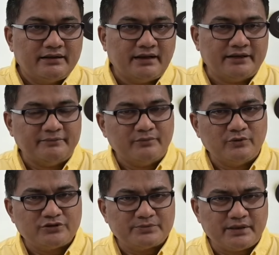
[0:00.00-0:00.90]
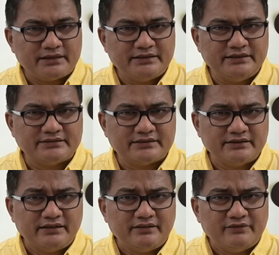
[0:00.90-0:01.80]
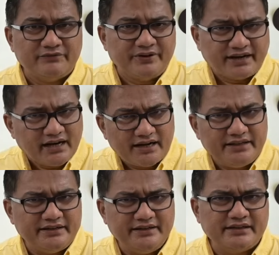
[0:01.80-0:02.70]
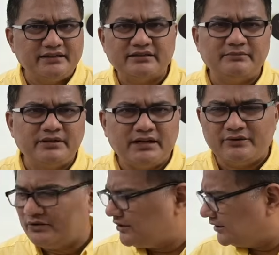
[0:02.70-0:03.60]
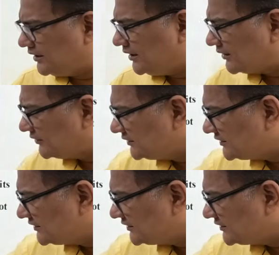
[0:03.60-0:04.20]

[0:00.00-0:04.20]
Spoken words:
And most parties regarding NEET in Tamil Nadu are on